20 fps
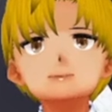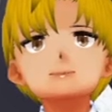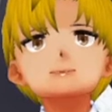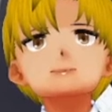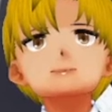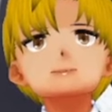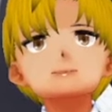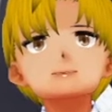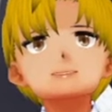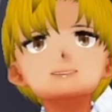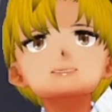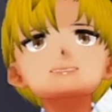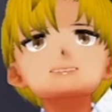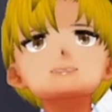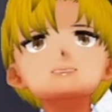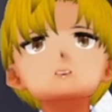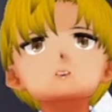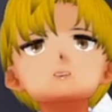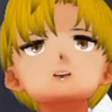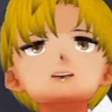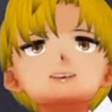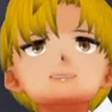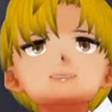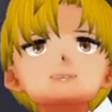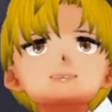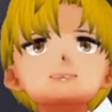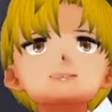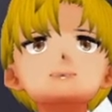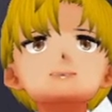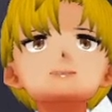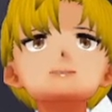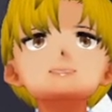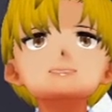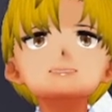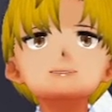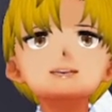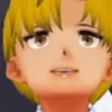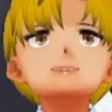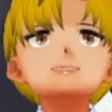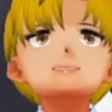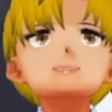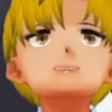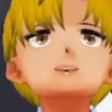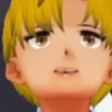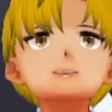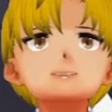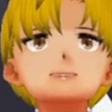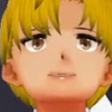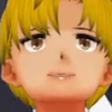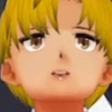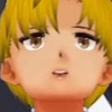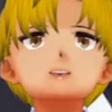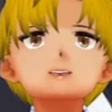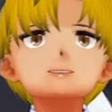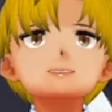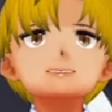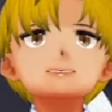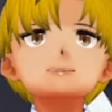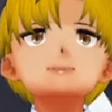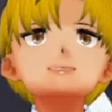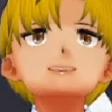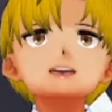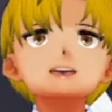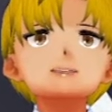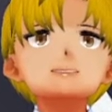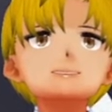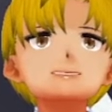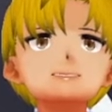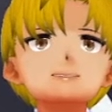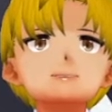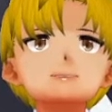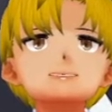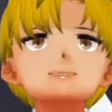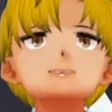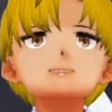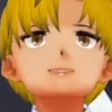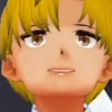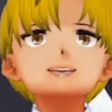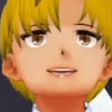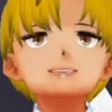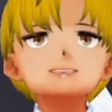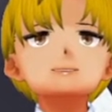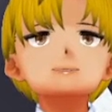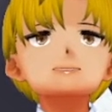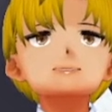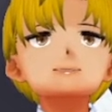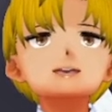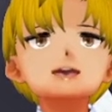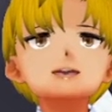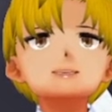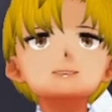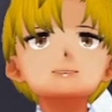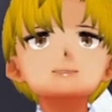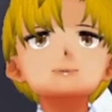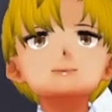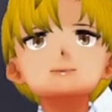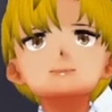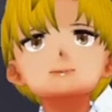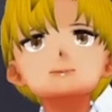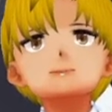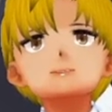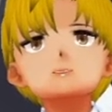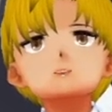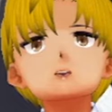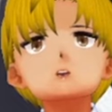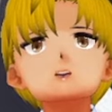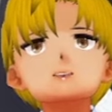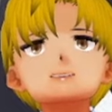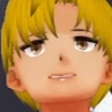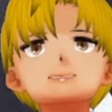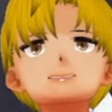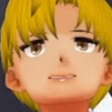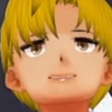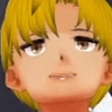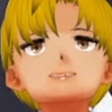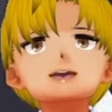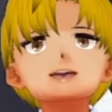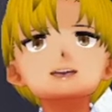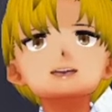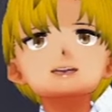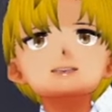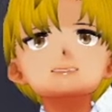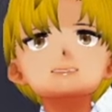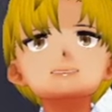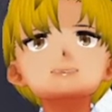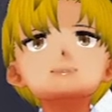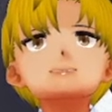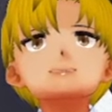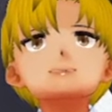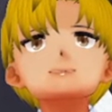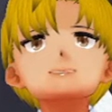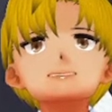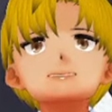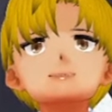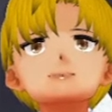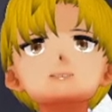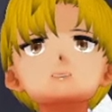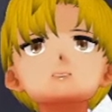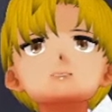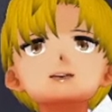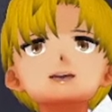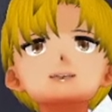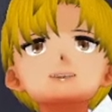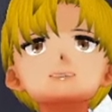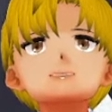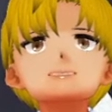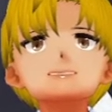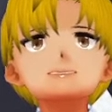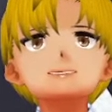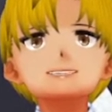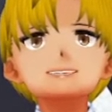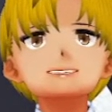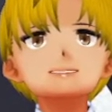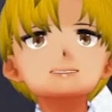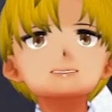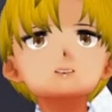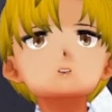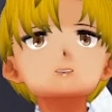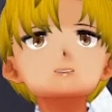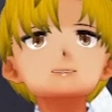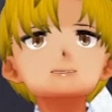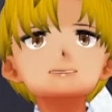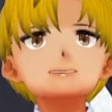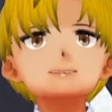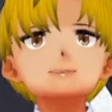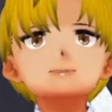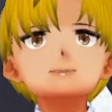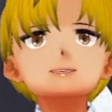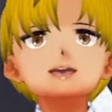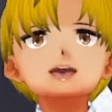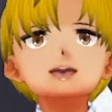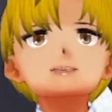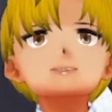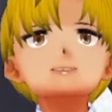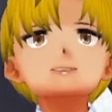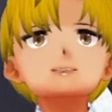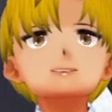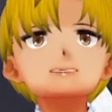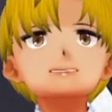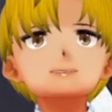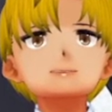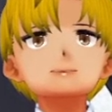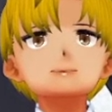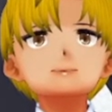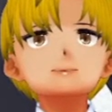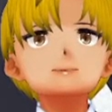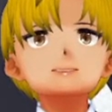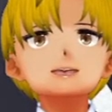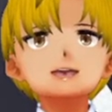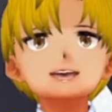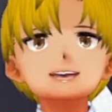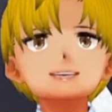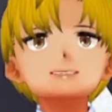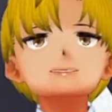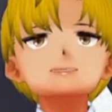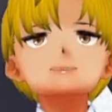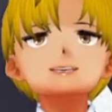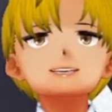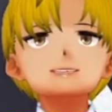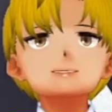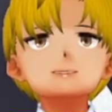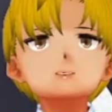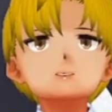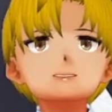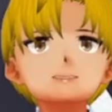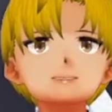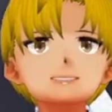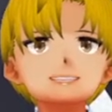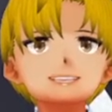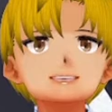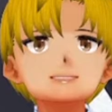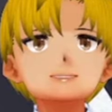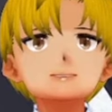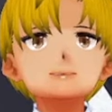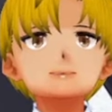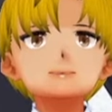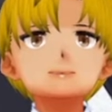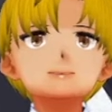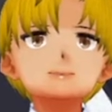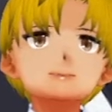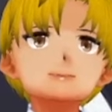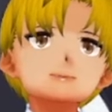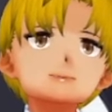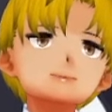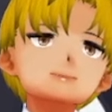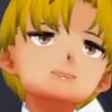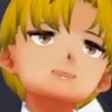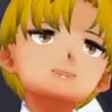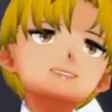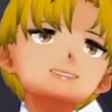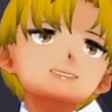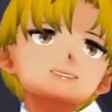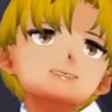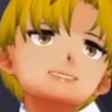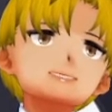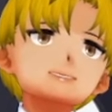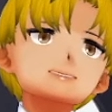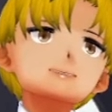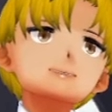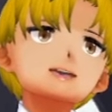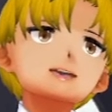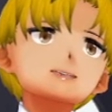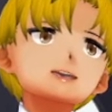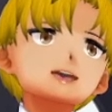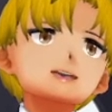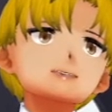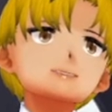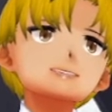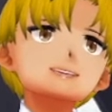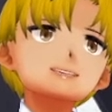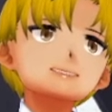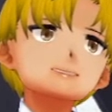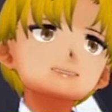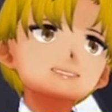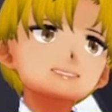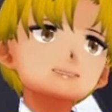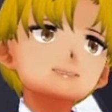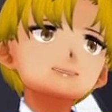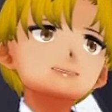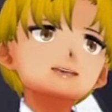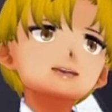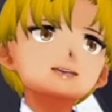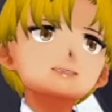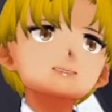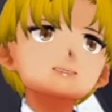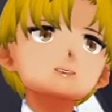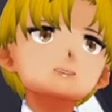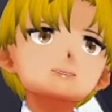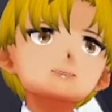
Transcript: Or if you feel worthless for putting off important work and failing to get simple tasks done. Or when you think about all the different people who probably hate you or think you're off putting. I understand those days. Just remember that the sun will shine again tomorrow.